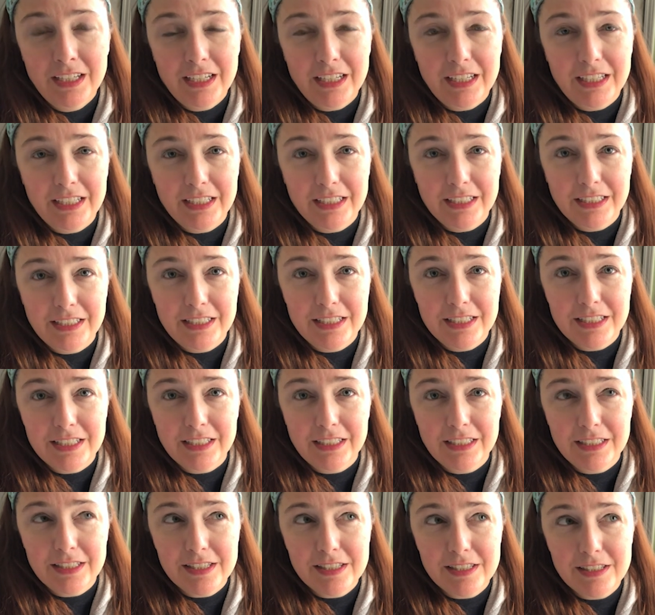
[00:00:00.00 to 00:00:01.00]

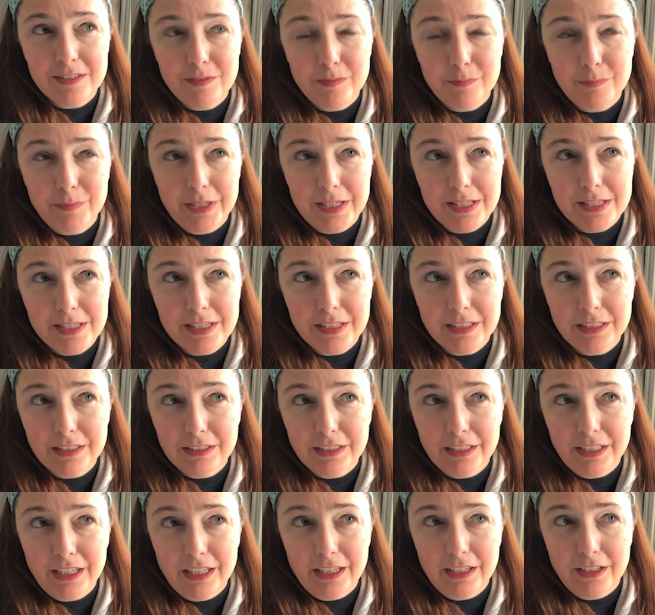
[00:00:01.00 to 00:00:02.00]
and it's
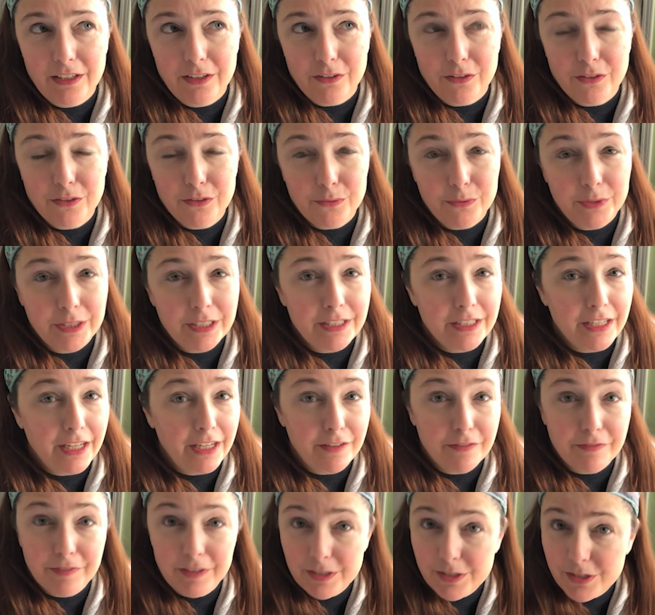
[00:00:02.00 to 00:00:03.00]
basically a three
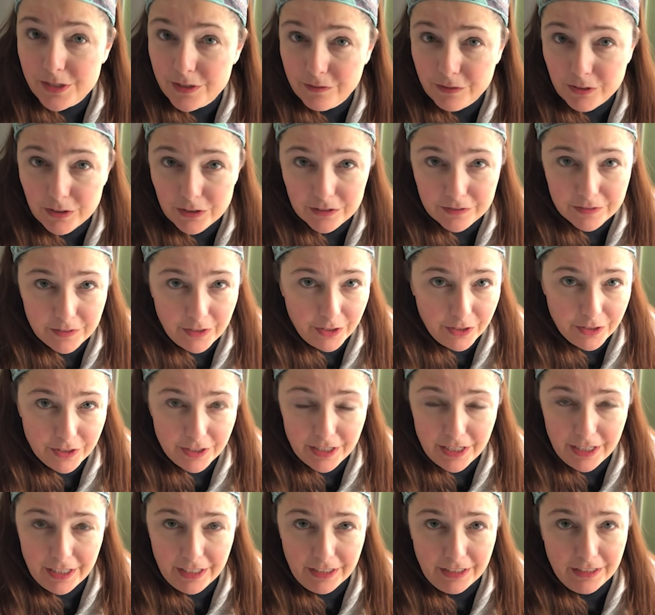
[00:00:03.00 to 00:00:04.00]
day festival of
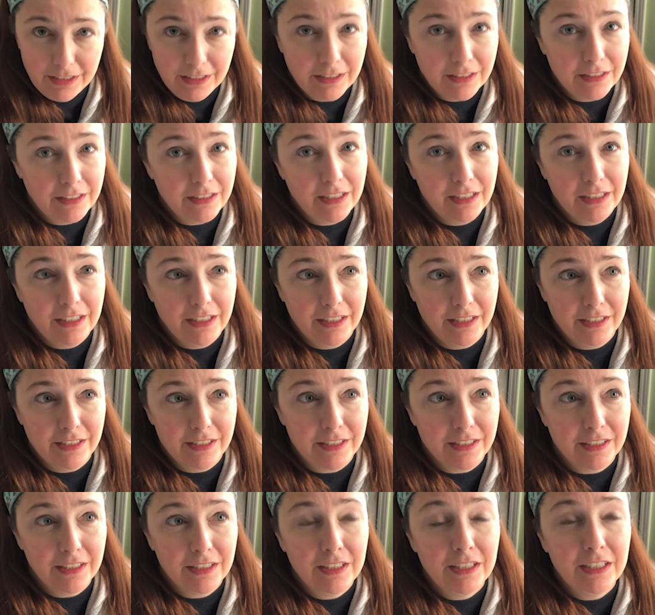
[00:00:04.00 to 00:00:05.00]
gardening
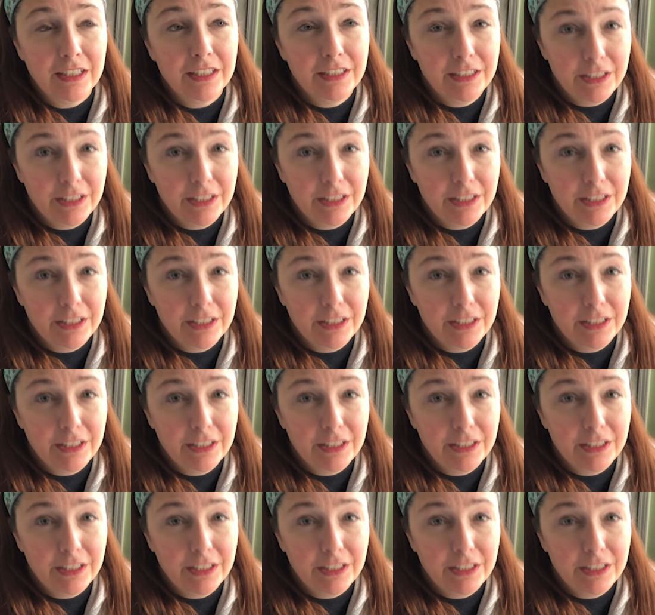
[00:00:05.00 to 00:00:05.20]
and